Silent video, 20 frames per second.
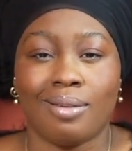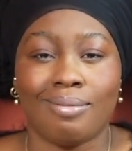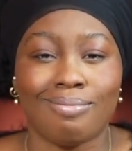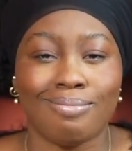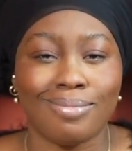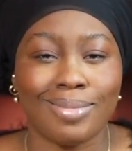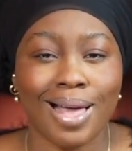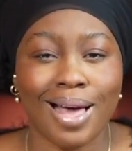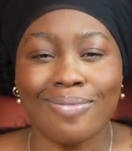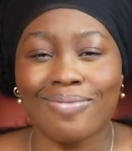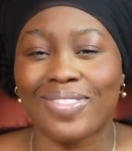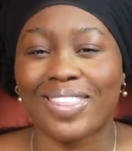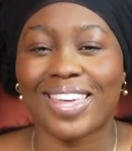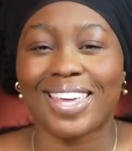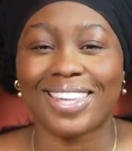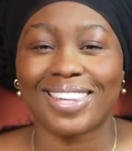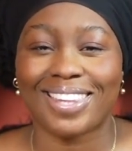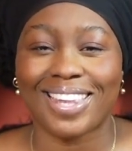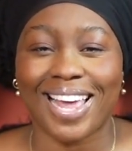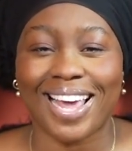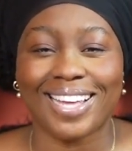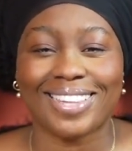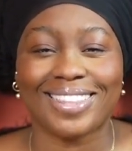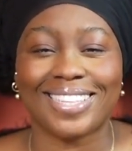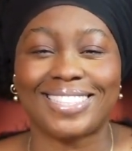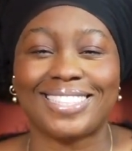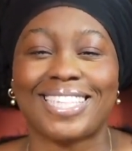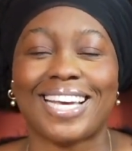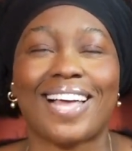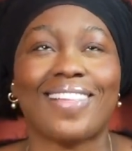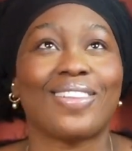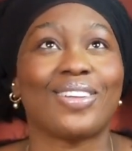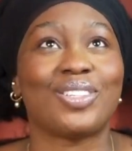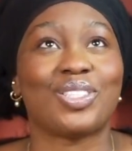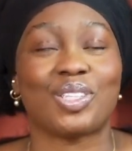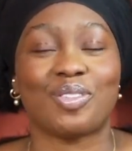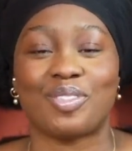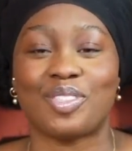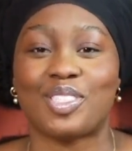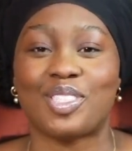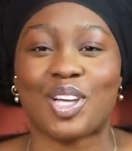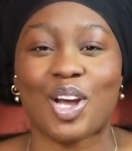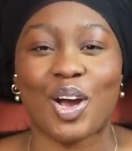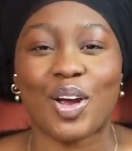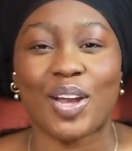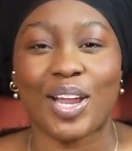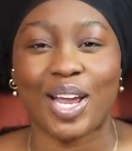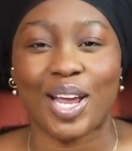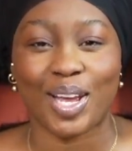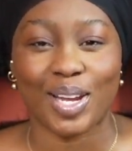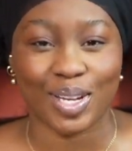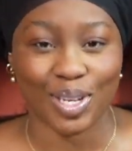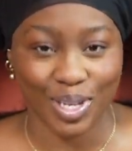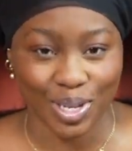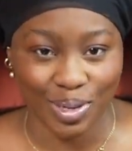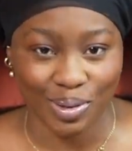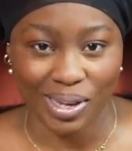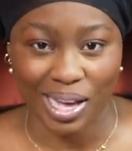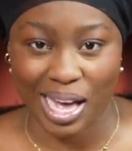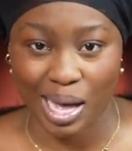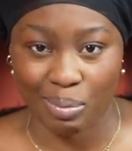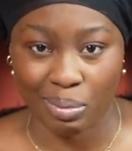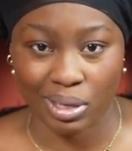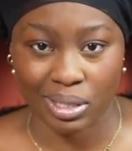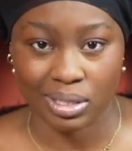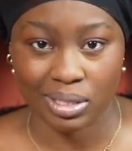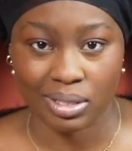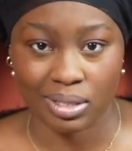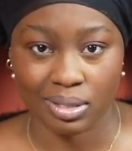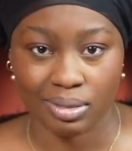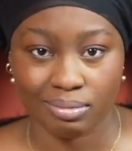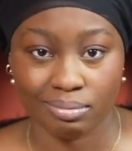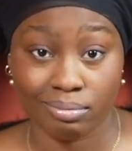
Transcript: Nothing like the challenge of starting new habits.